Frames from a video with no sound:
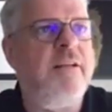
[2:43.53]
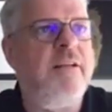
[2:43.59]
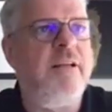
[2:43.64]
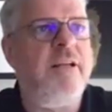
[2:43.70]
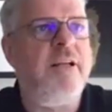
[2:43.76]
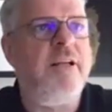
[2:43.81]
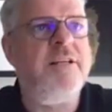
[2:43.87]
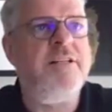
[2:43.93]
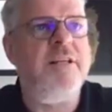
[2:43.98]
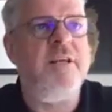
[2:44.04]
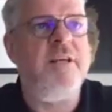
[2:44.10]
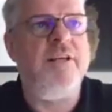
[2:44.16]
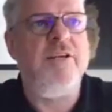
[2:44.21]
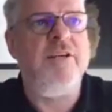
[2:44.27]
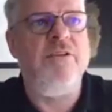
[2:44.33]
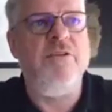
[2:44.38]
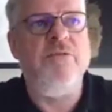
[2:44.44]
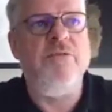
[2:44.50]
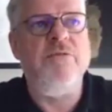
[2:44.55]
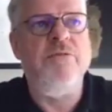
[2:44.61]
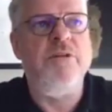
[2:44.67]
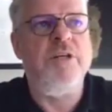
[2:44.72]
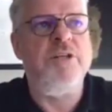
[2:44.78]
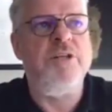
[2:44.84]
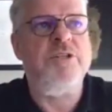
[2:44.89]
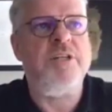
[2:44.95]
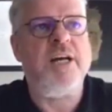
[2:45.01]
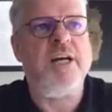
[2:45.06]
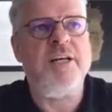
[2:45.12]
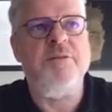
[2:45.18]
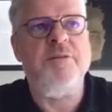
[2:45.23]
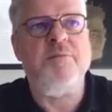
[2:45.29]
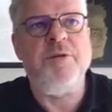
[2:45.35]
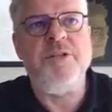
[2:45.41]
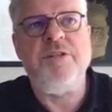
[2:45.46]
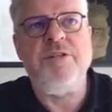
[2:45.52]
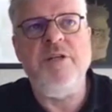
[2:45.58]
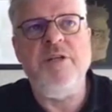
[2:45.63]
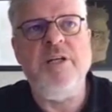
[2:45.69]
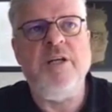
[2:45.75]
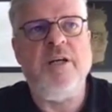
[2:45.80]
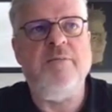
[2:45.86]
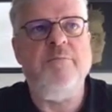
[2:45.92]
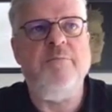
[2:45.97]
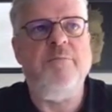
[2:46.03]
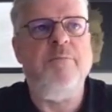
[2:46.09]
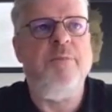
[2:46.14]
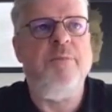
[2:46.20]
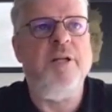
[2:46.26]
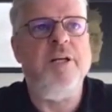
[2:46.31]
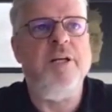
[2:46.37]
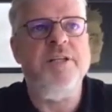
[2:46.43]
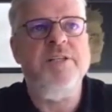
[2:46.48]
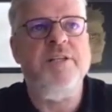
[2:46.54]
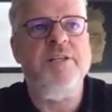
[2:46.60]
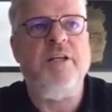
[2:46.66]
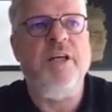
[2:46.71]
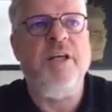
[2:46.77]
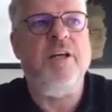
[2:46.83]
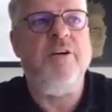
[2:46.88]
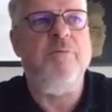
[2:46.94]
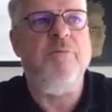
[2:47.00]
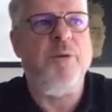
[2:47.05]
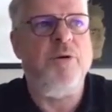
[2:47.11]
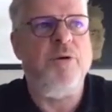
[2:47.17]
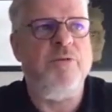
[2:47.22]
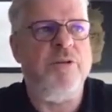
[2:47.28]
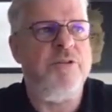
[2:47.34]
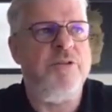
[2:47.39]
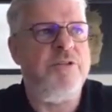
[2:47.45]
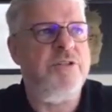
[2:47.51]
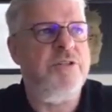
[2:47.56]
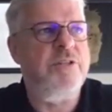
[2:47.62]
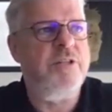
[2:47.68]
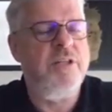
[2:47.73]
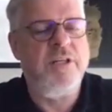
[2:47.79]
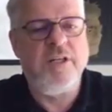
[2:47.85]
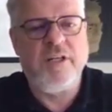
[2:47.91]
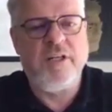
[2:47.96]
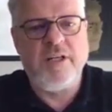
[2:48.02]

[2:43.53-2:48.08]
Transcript: The next thing you do is size the PCB and place the key components.